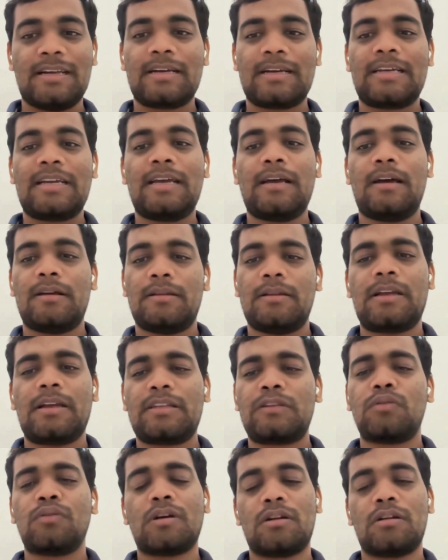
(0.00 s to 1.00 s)
I
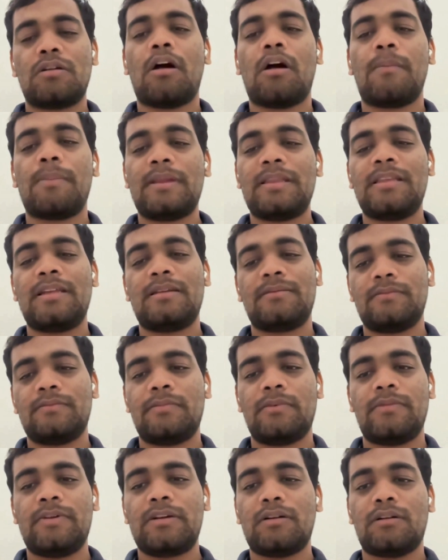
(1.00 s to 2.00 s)
took a drop and then
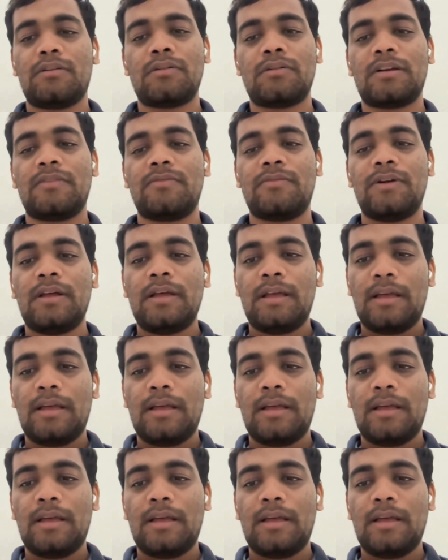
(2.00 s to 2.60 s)
went on to give